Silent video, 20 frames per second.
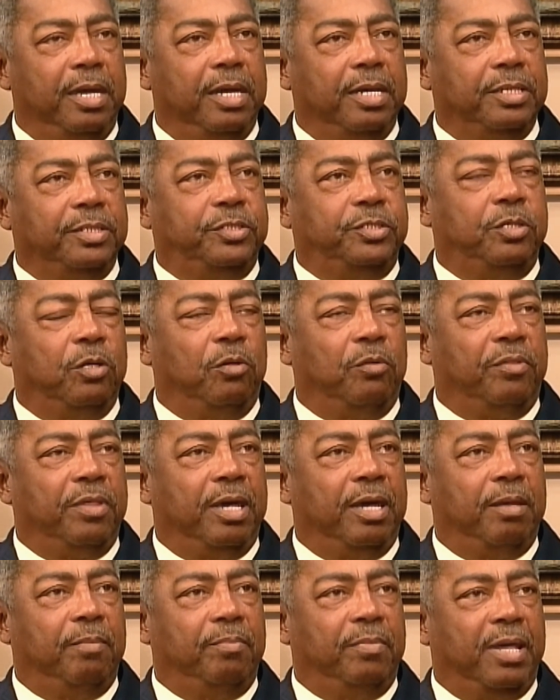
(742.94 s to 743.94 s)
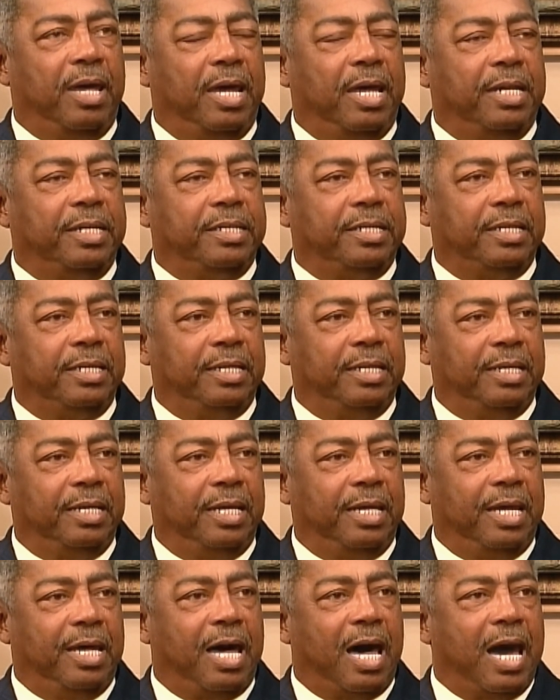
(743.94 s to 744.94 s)
show them that
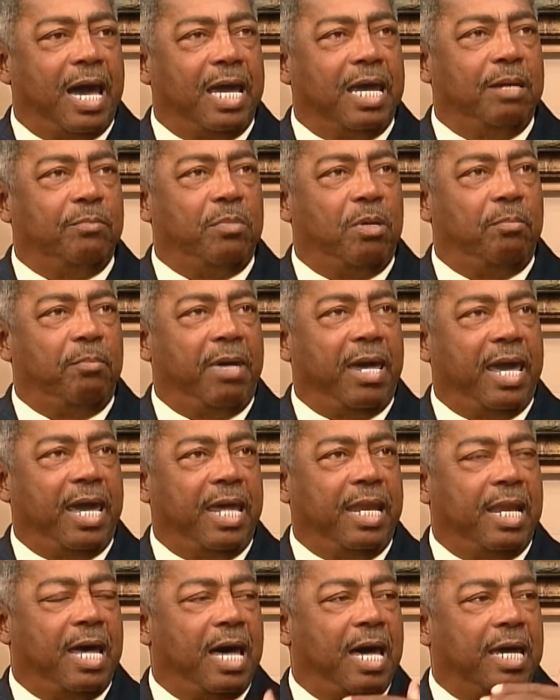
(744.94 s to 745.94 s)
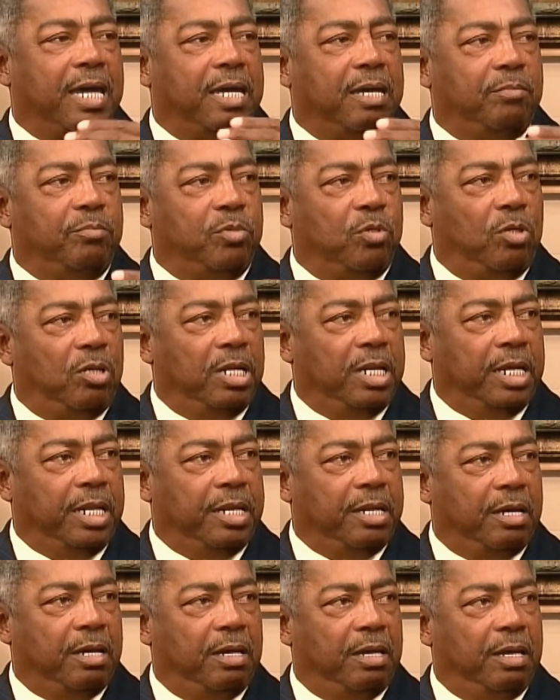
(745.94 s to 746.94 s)
I am a man, I am your
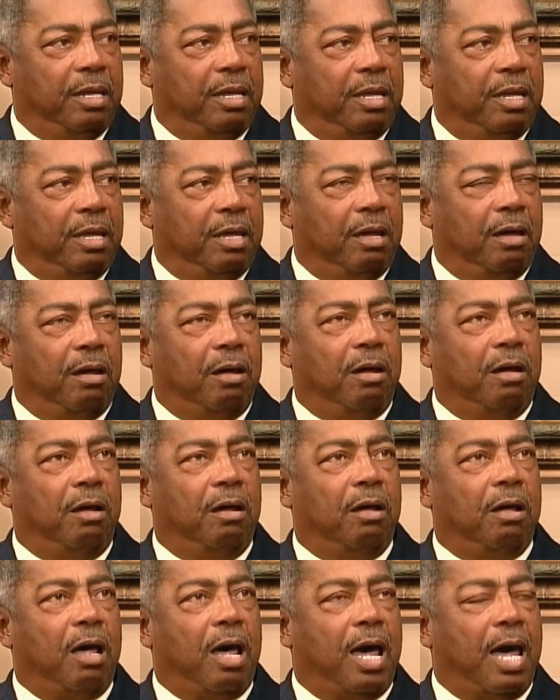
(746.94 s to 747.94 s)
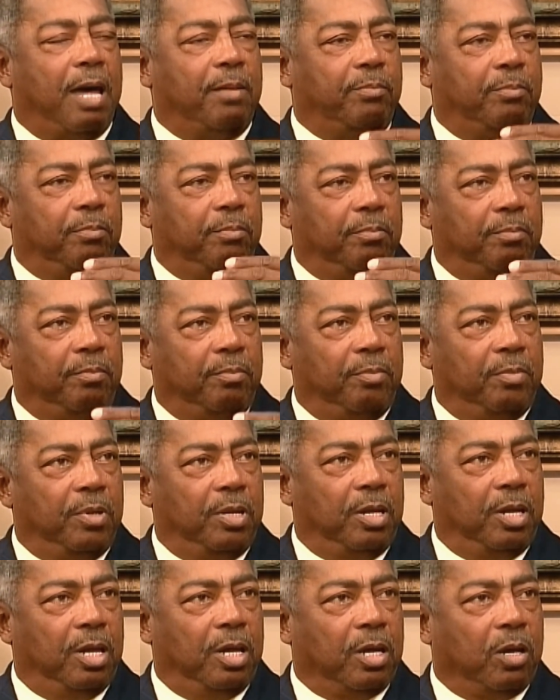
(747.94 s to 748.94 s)
leader. I'm
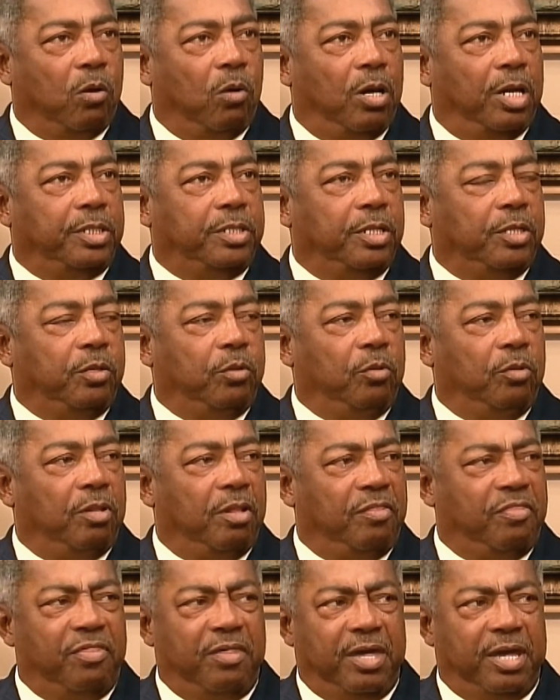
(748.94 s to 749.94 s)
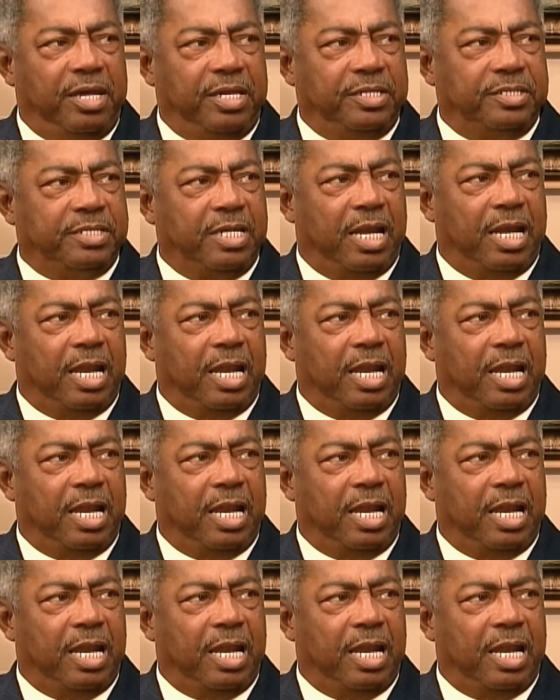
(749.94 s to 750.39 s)
going to do the things and